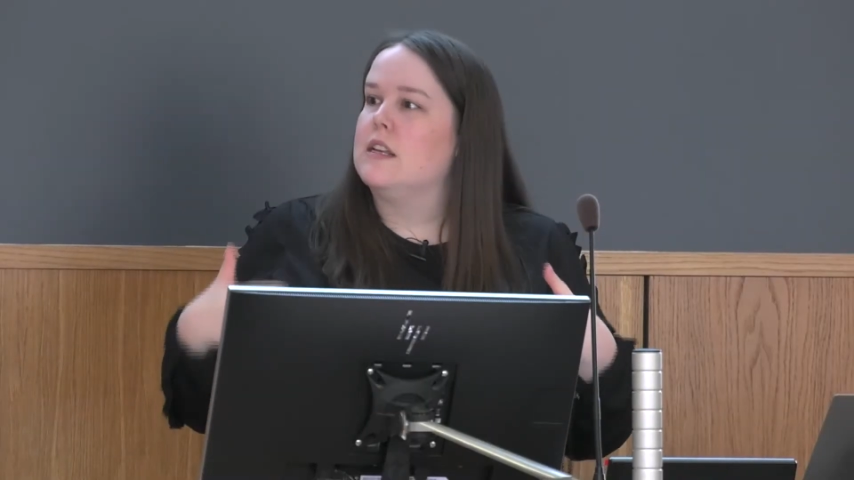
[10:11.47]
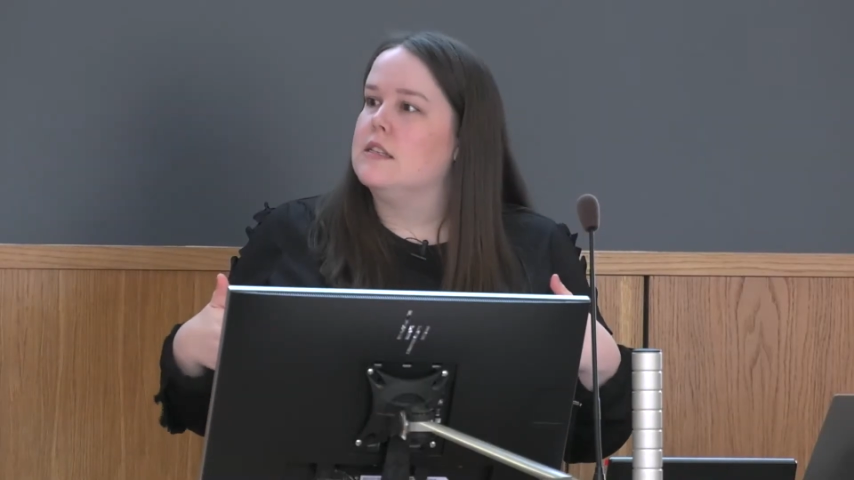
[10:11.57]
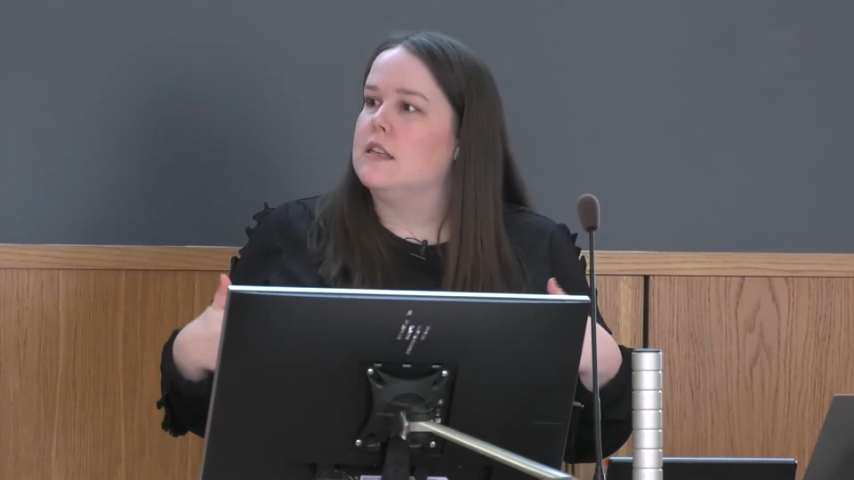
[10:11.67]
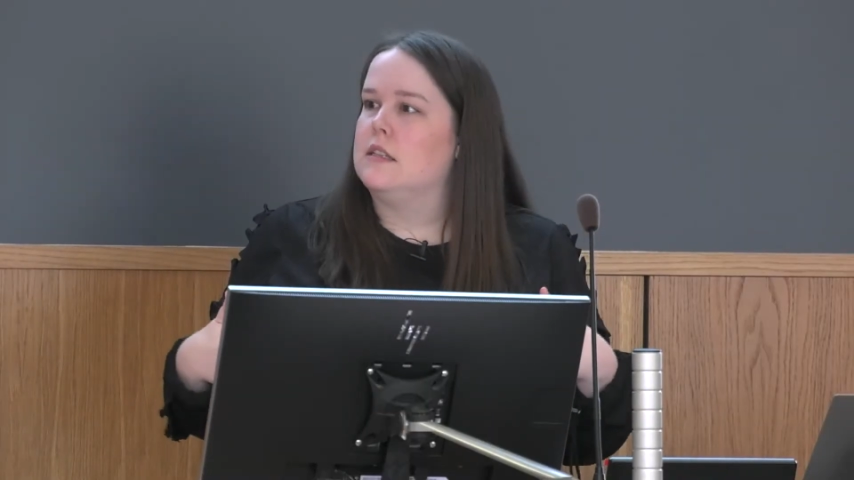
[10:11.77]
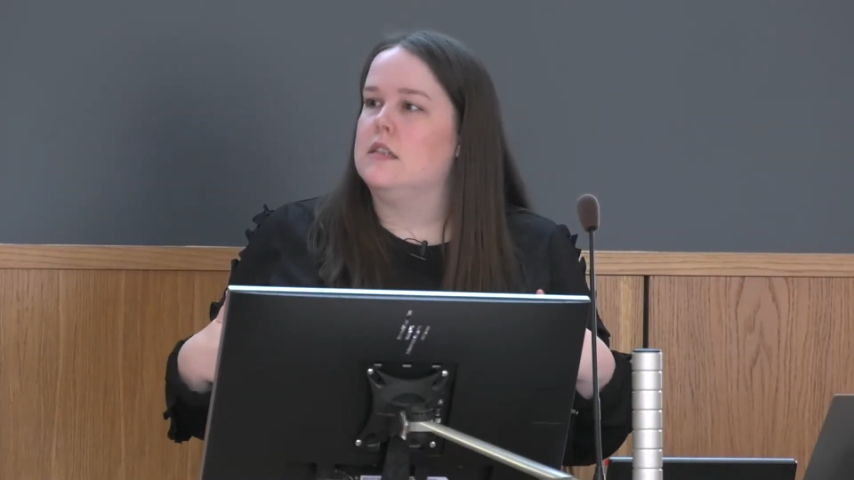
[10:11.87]

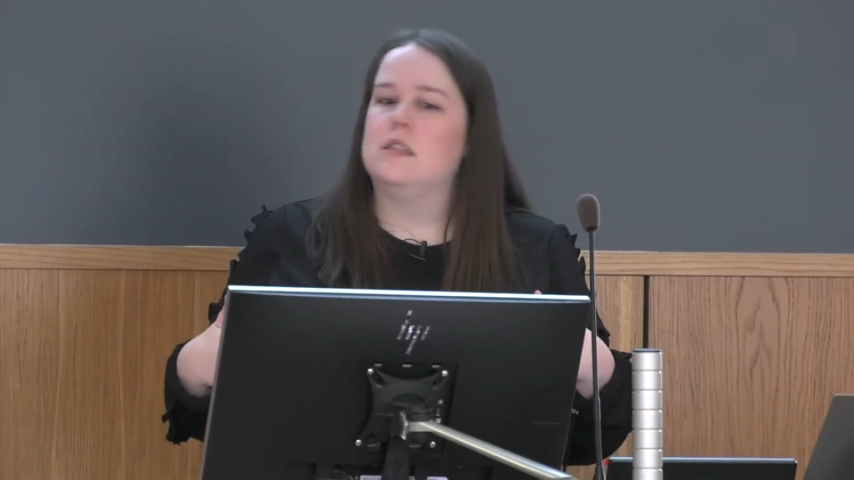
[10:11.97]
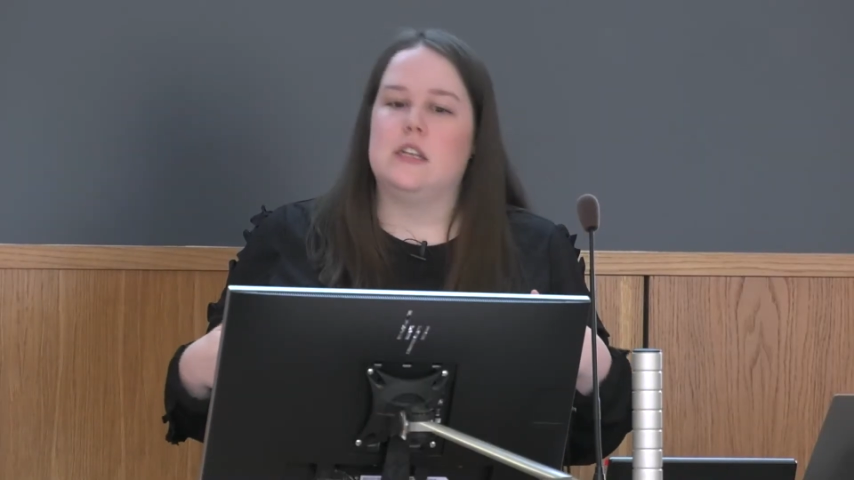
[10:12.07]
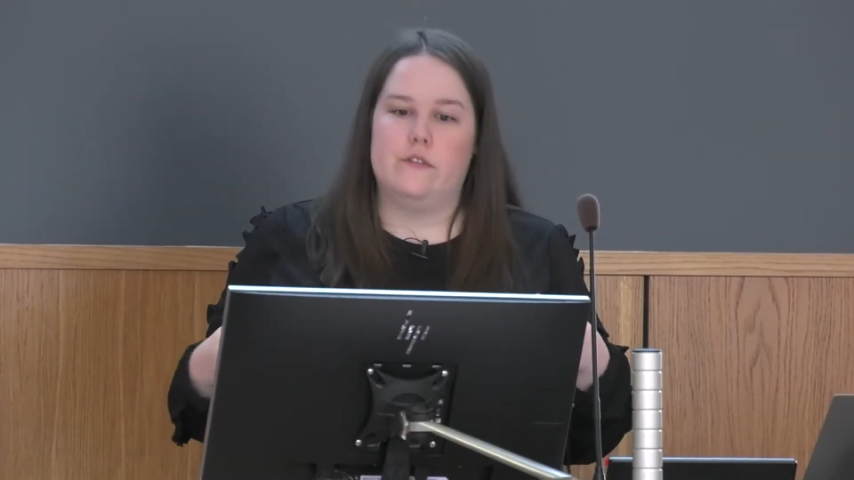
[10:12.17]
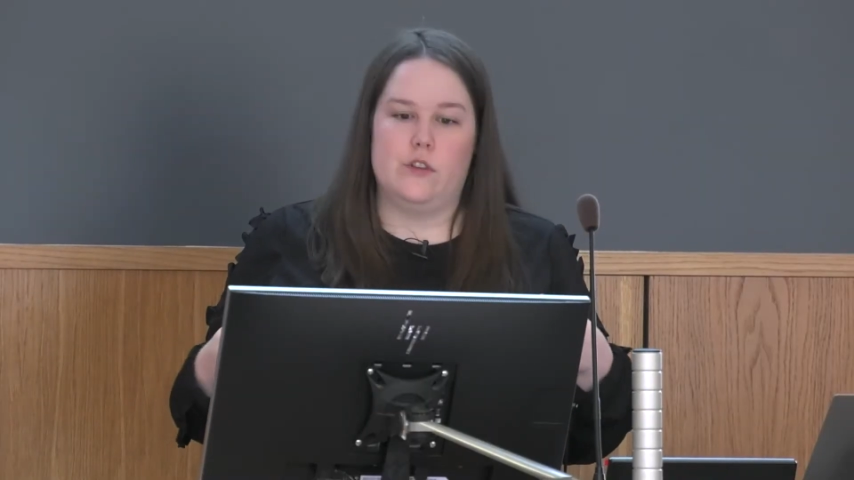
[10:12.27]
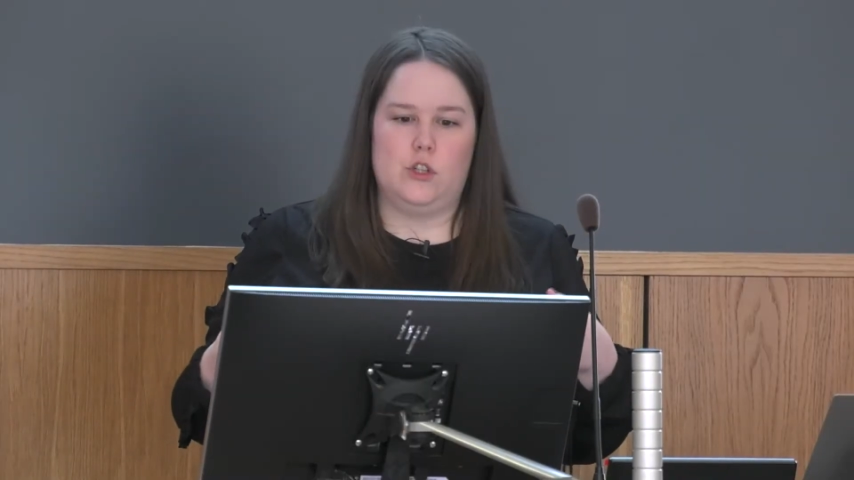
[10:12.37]

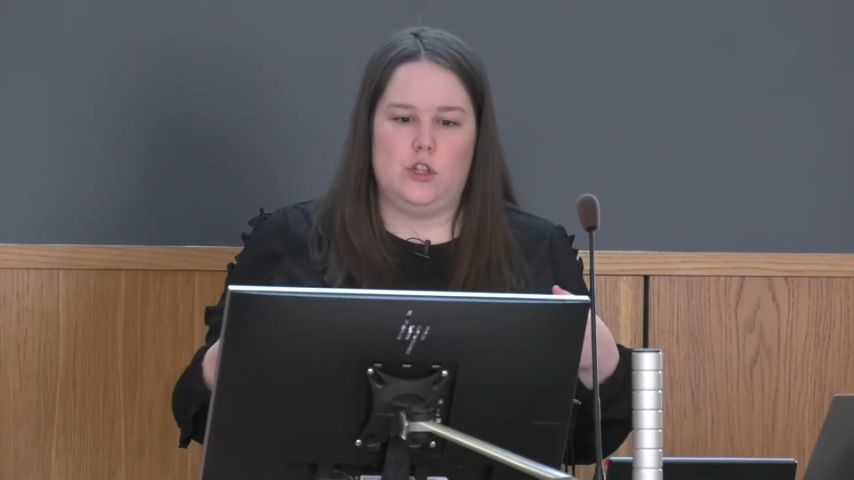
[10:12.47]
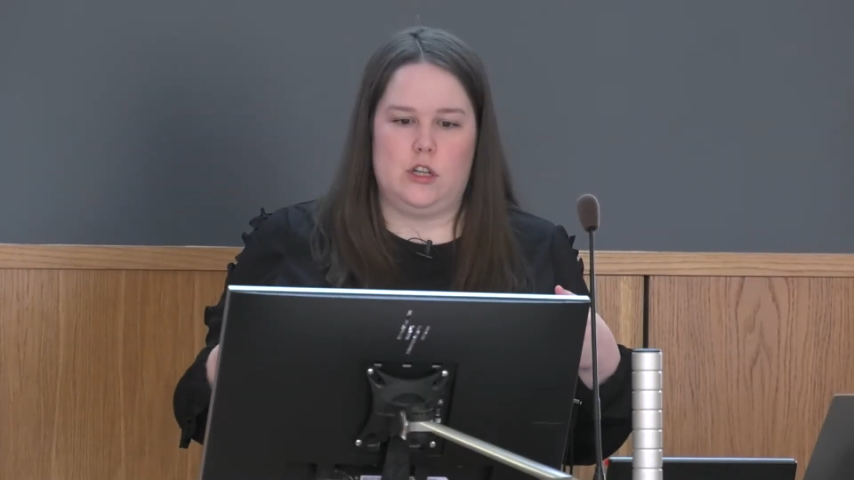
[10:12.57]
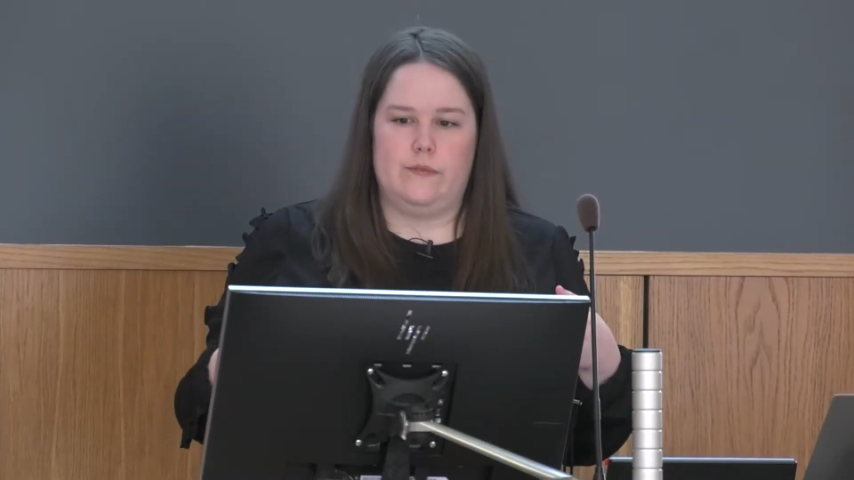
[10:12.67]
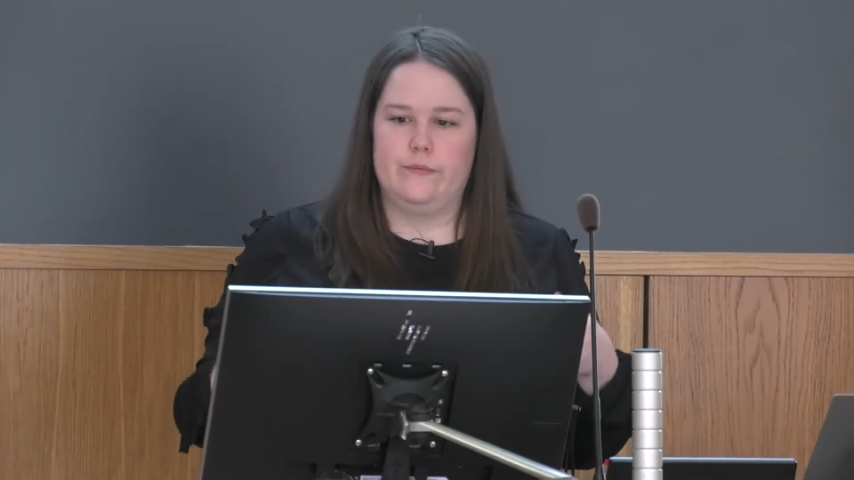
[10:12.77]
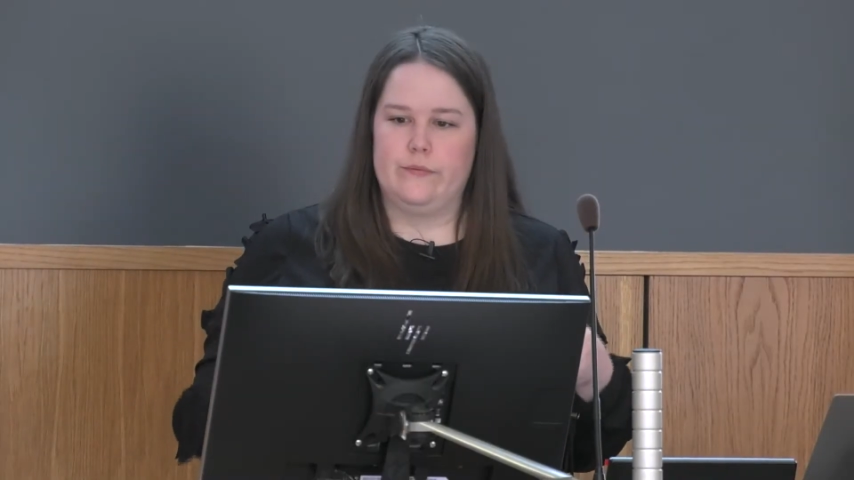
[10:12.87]
consistency for the student.